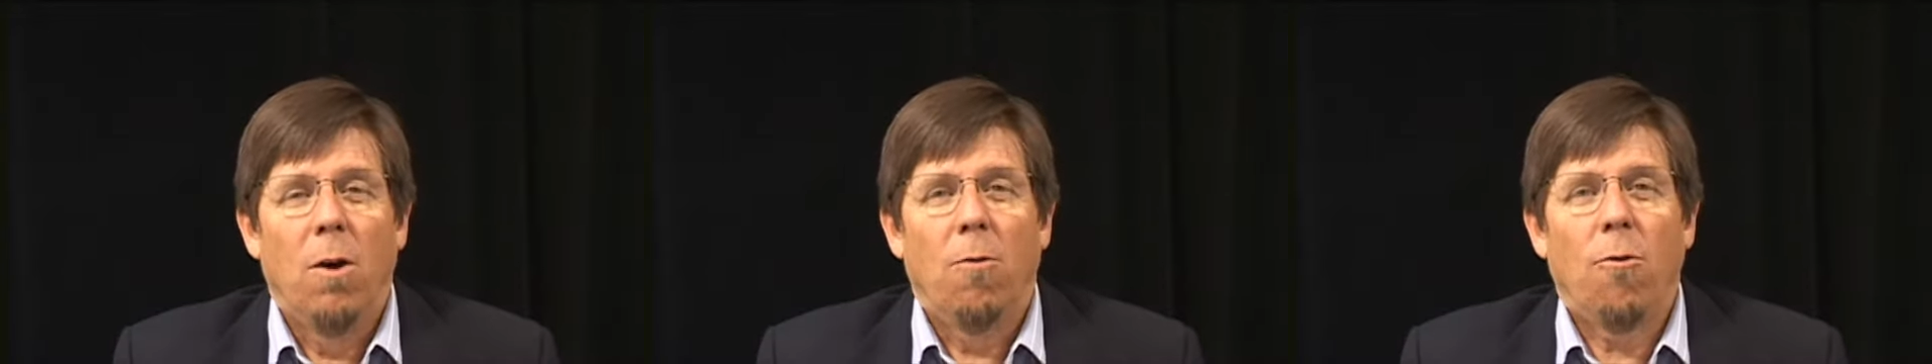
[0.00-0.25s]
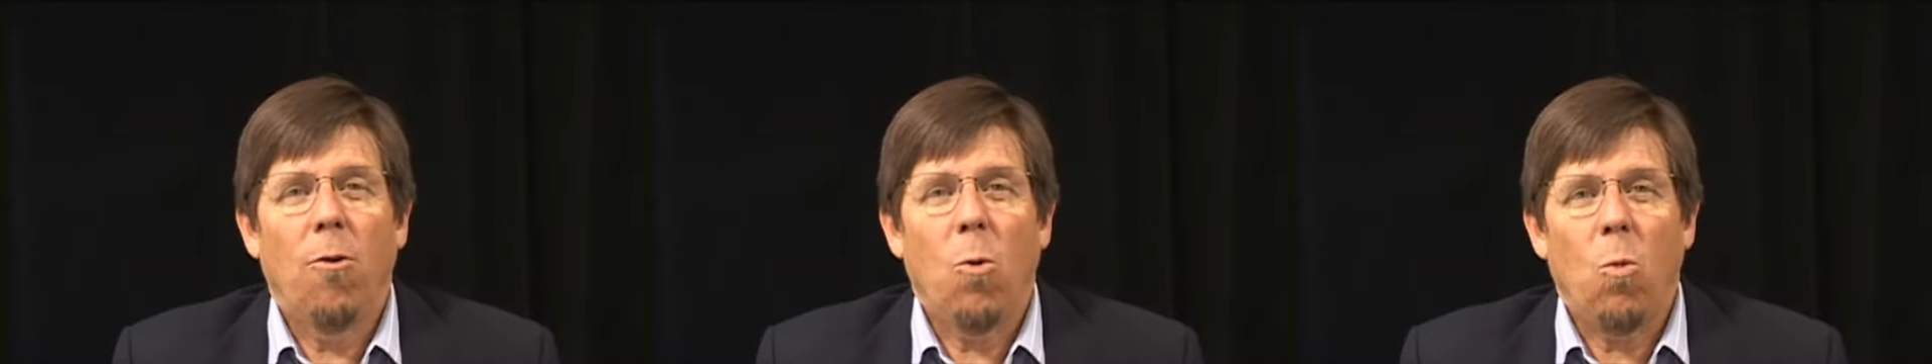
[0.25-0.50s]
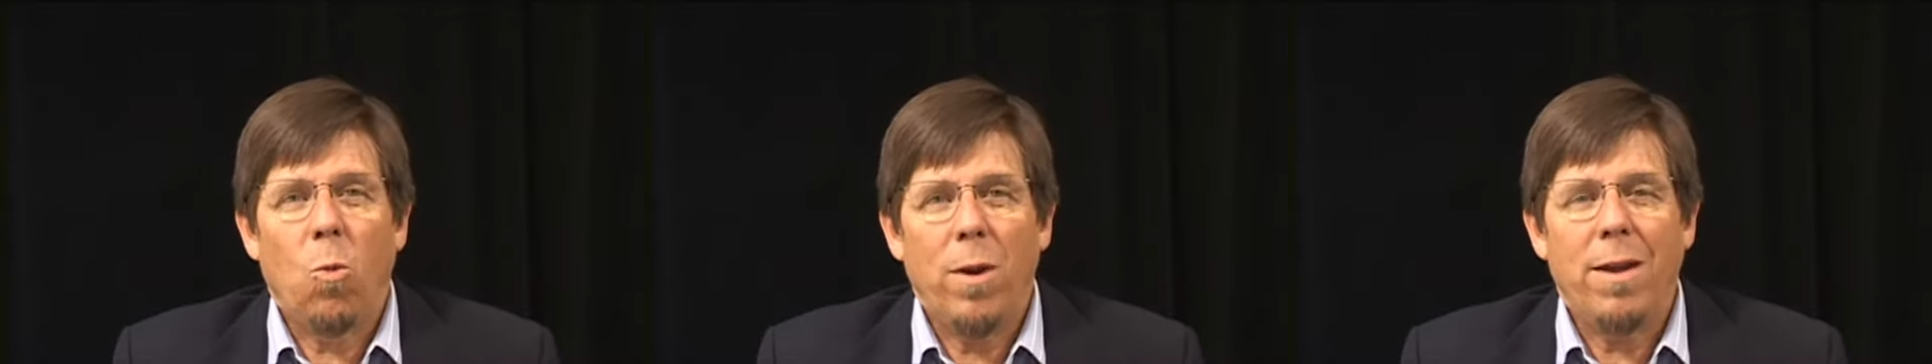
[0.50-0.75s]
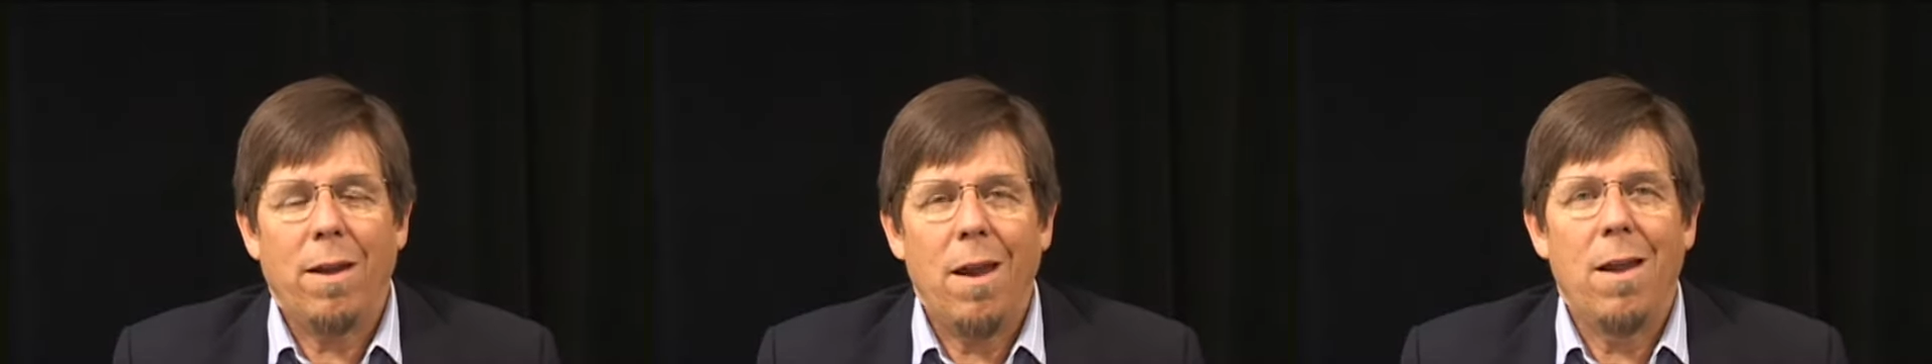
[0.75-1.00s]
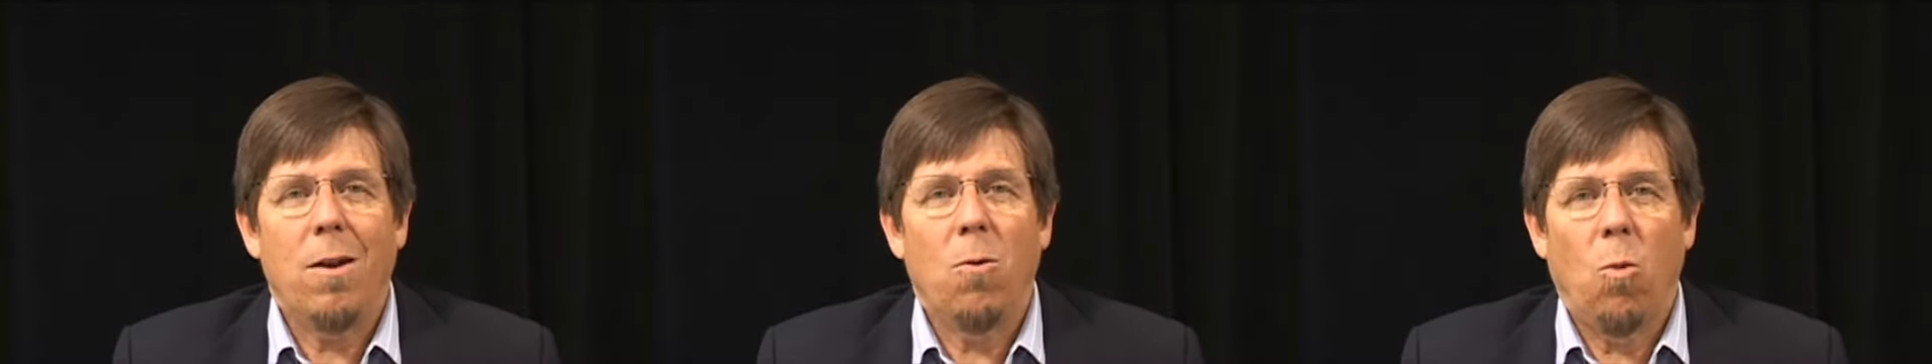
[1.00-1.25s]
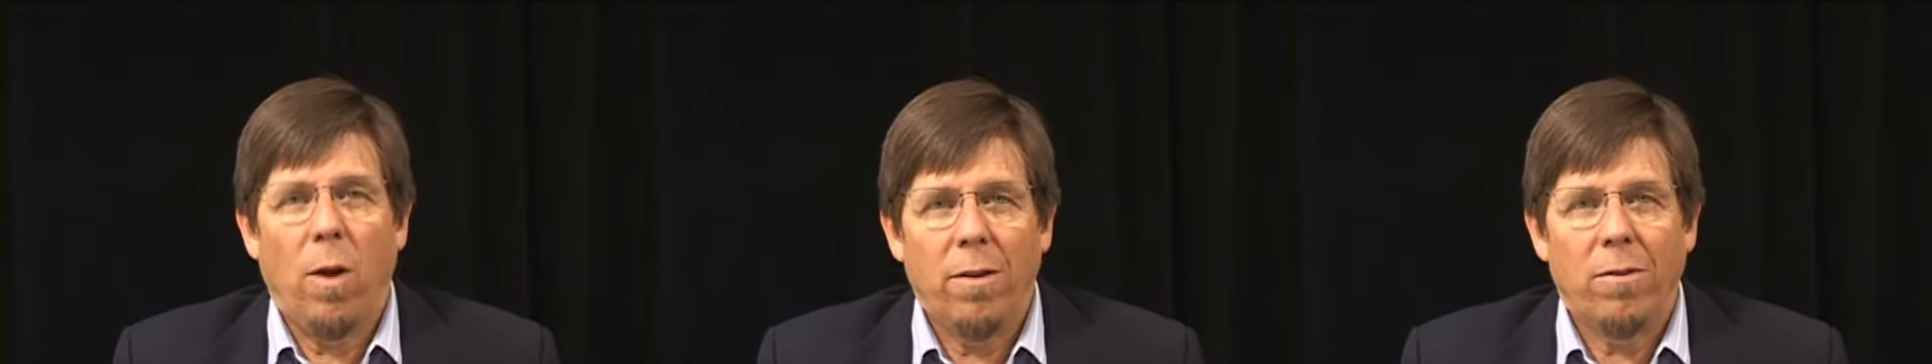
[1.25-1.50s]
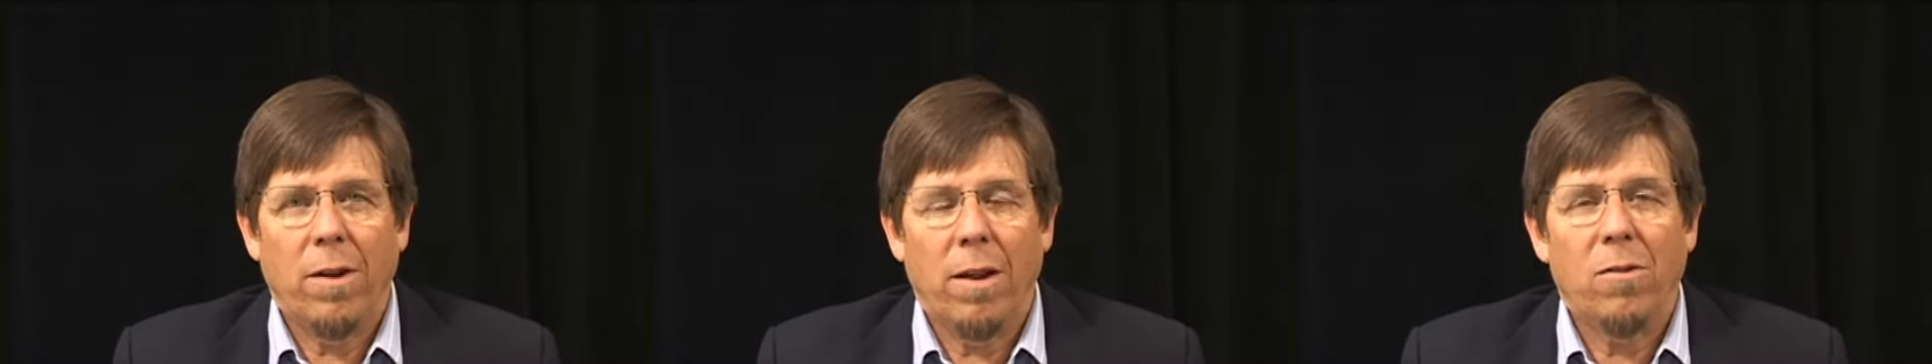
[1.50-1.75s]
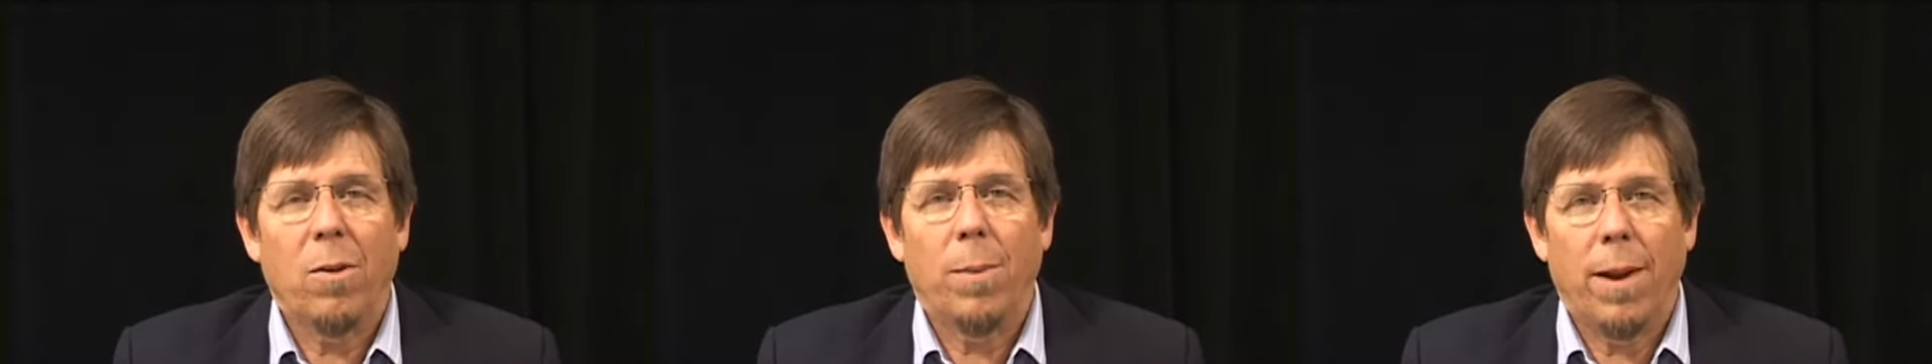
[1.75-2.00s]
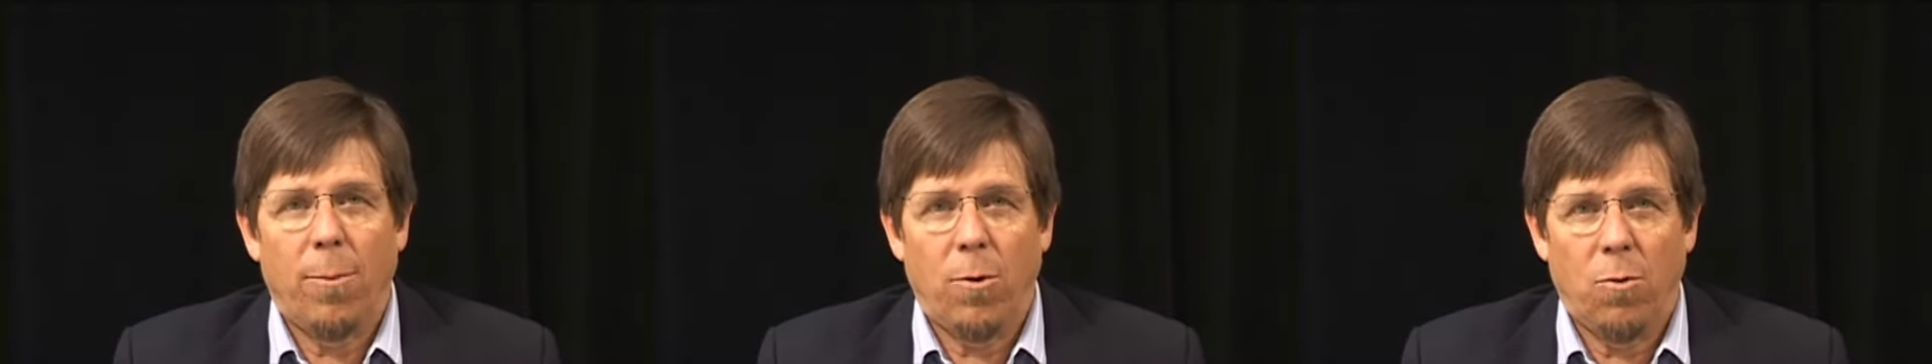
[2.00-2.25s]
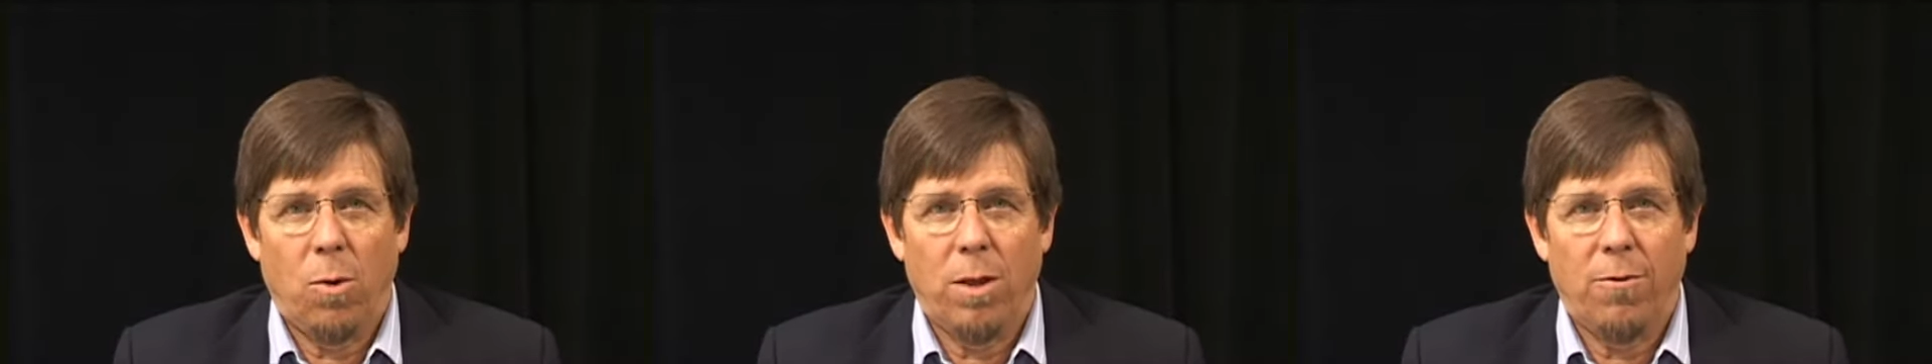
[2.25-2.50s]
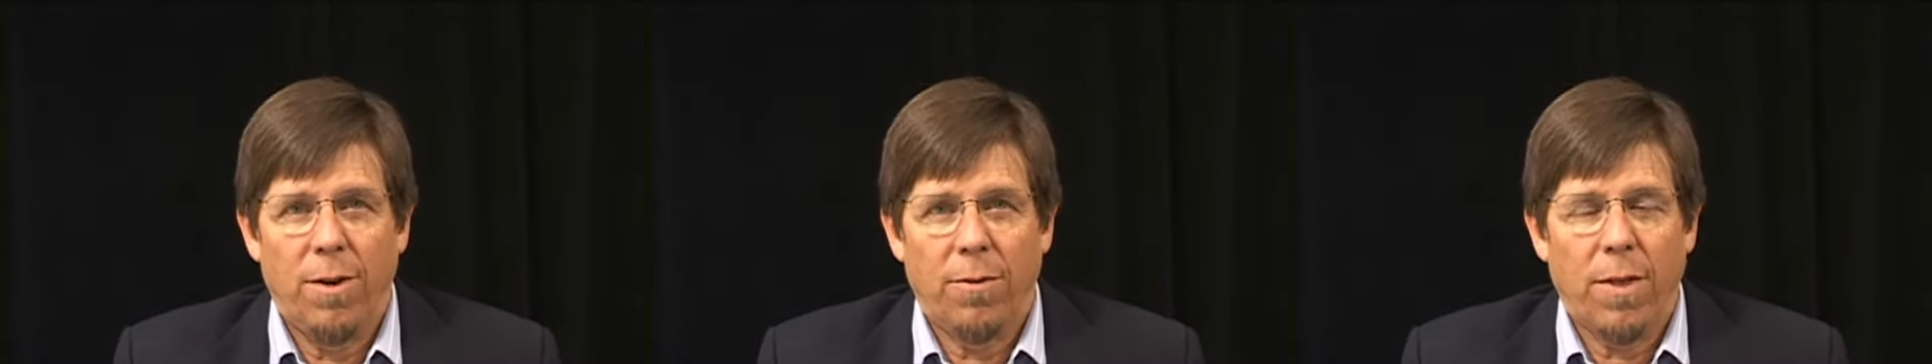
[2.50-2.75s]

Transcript: For the week ended Wednesday, September 25th,